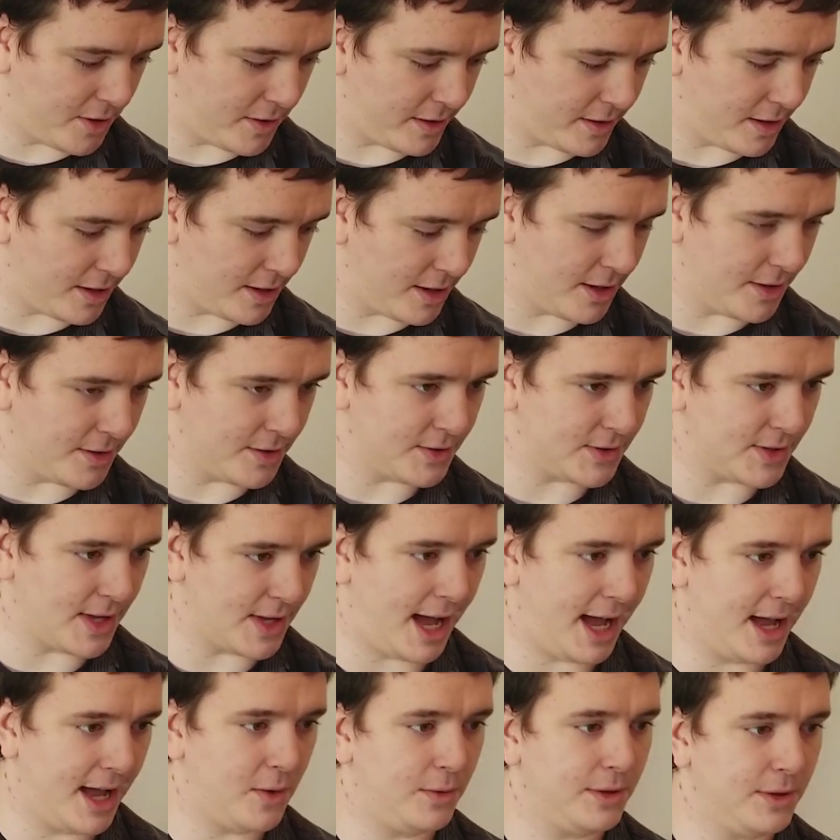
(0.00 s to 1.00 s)
goes, I
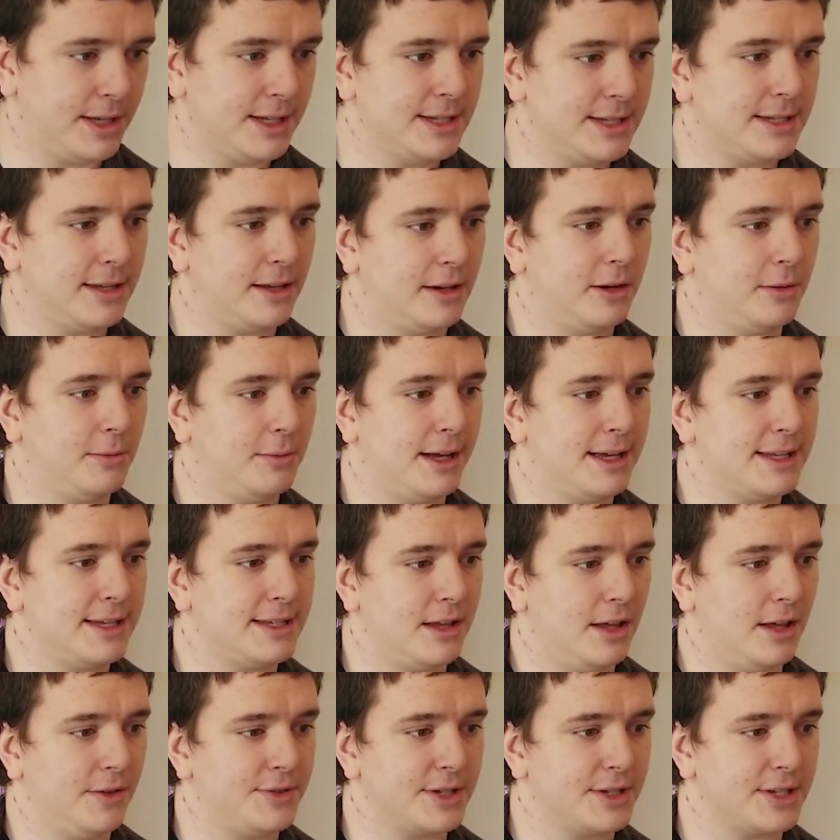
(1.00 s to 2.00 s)
will consider myself
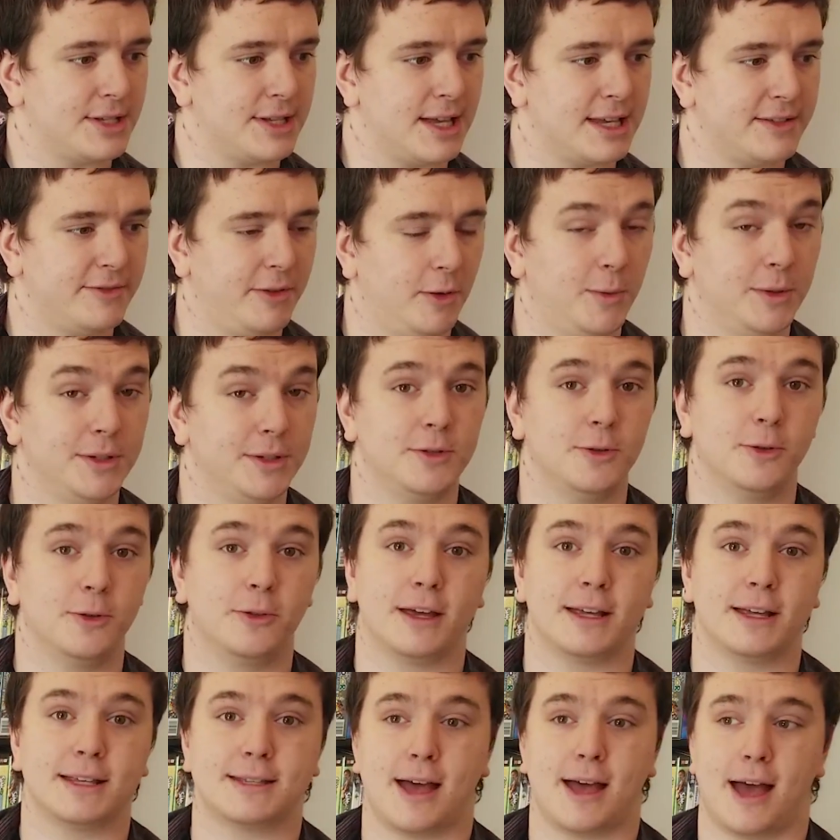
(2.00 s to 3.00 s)
successful when two things
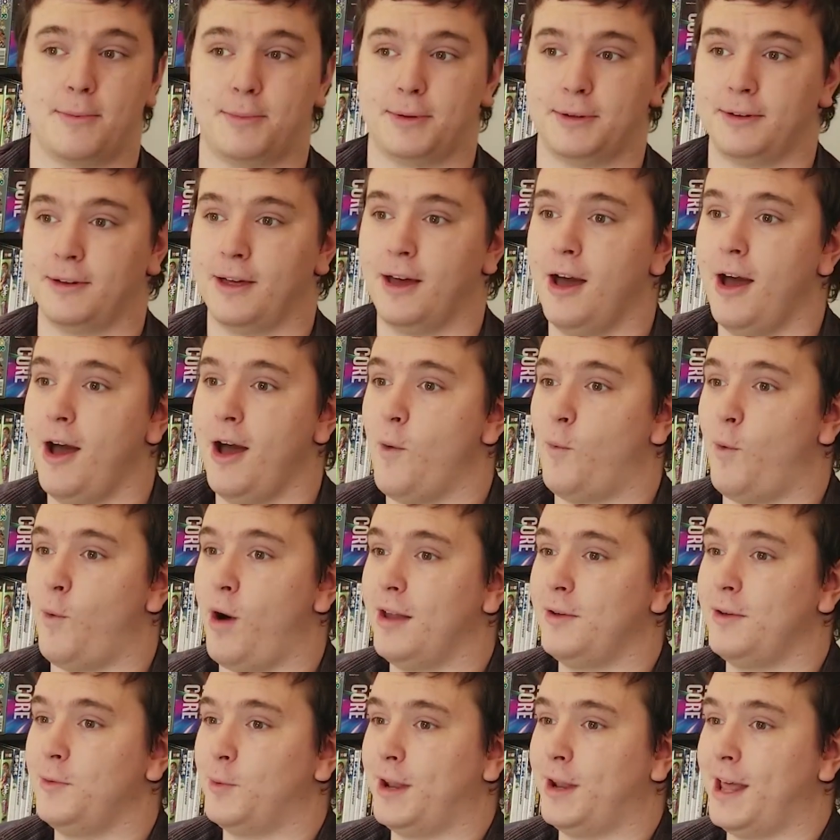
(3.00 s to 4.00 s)
happen. One,
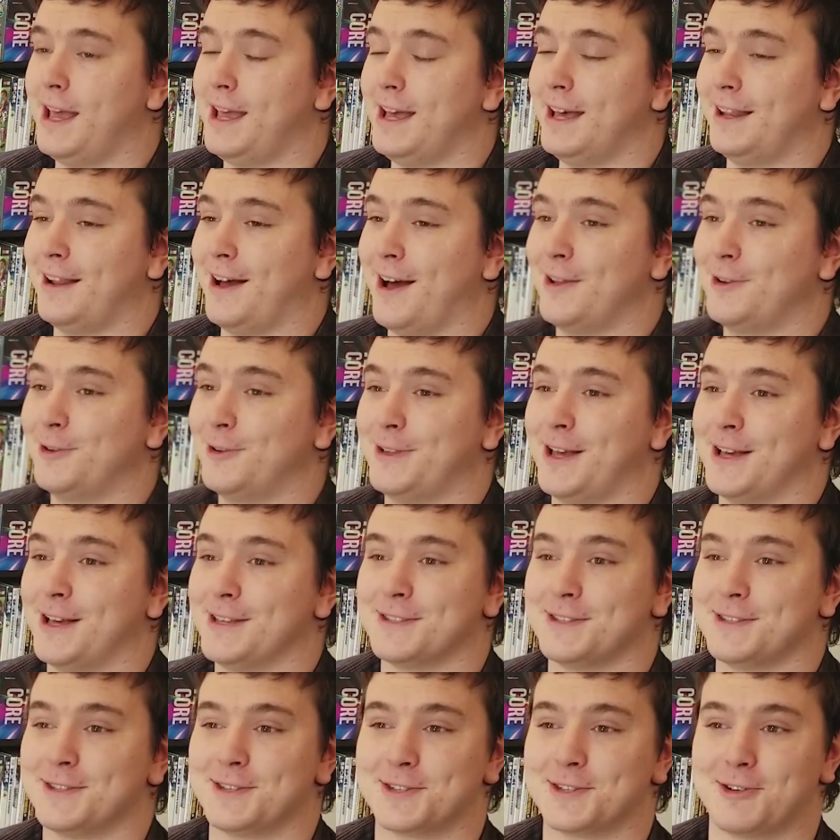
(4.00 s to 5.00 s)
when I hit 100,000
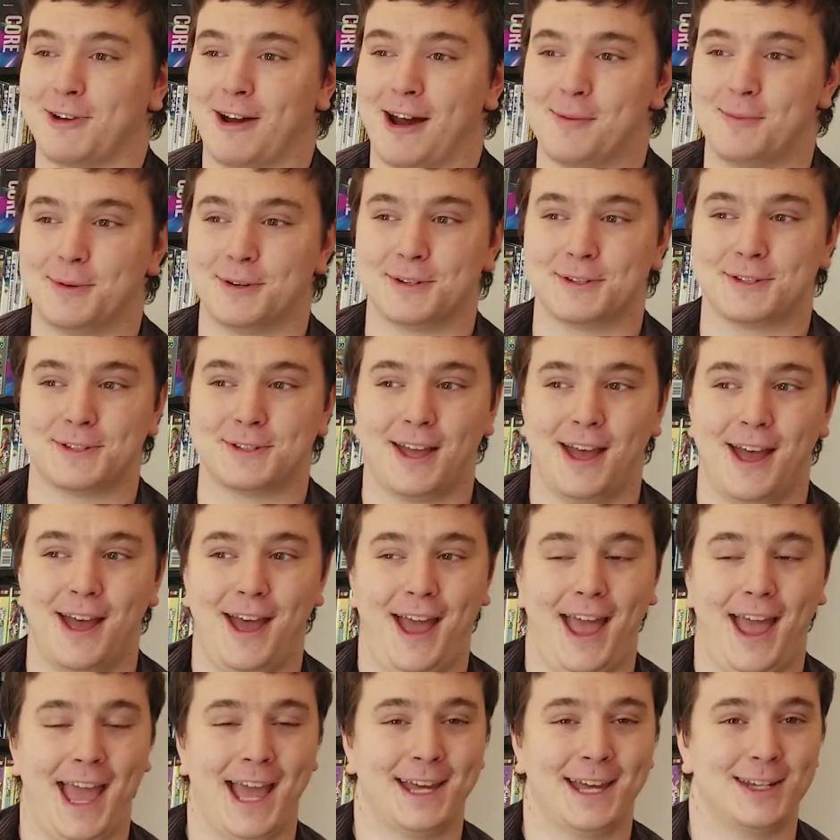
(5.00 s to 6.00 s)
subscribers,
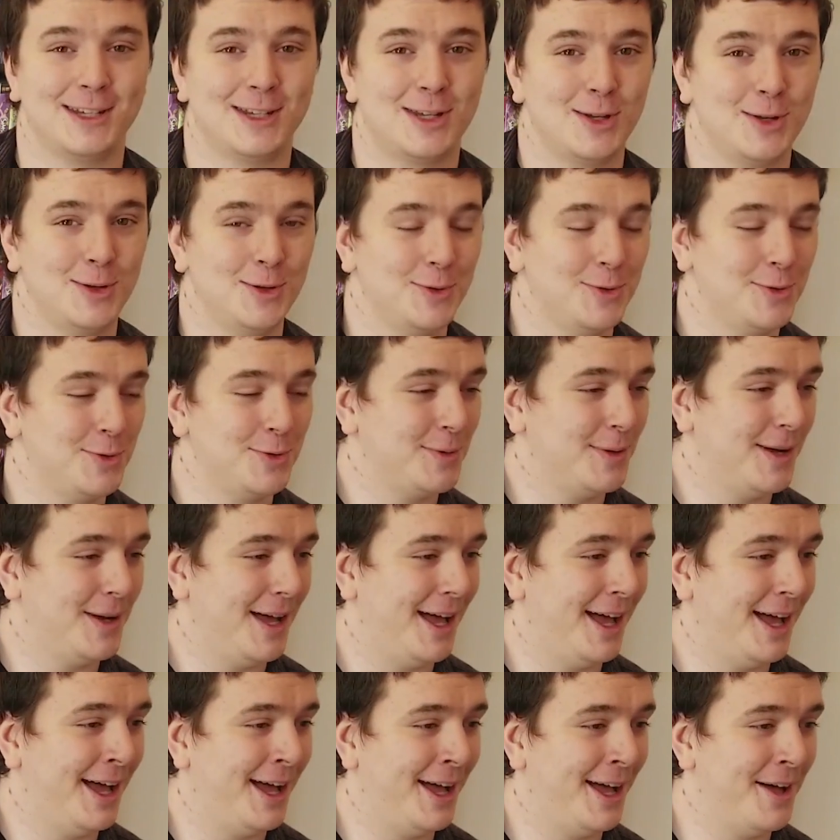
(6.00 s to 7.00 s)
and two,
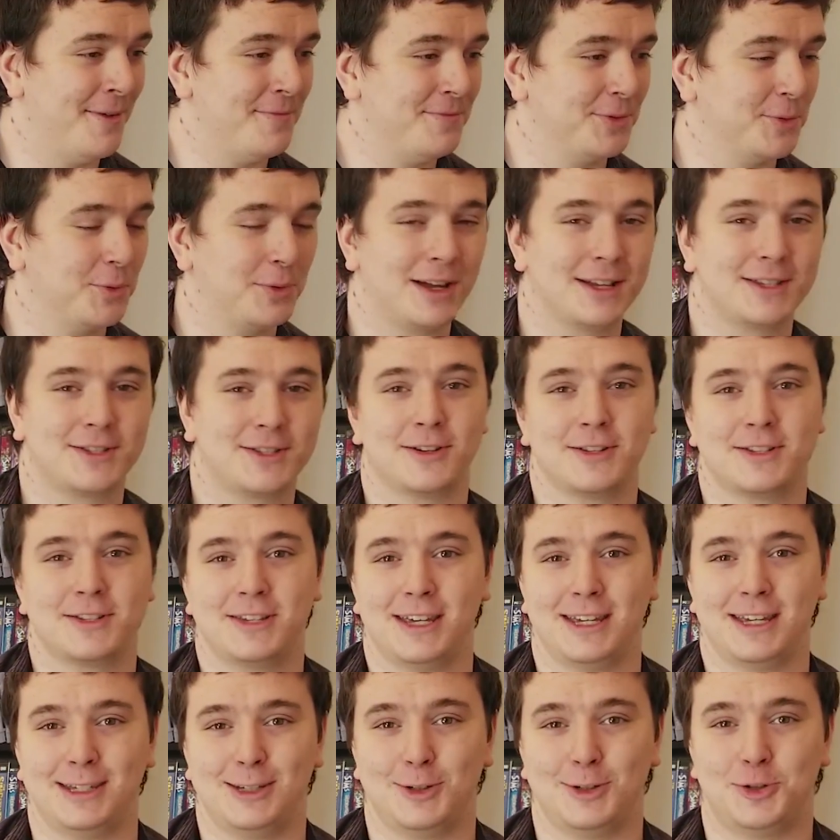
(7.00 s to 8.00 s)
when I start seeing
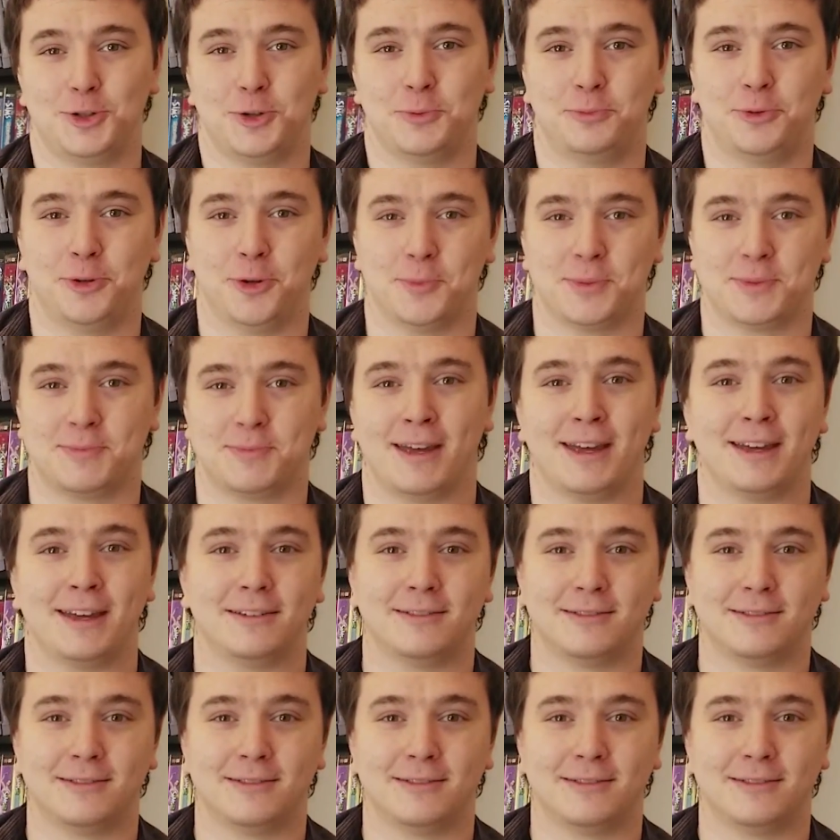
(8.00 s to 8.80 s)
YouTube poops made.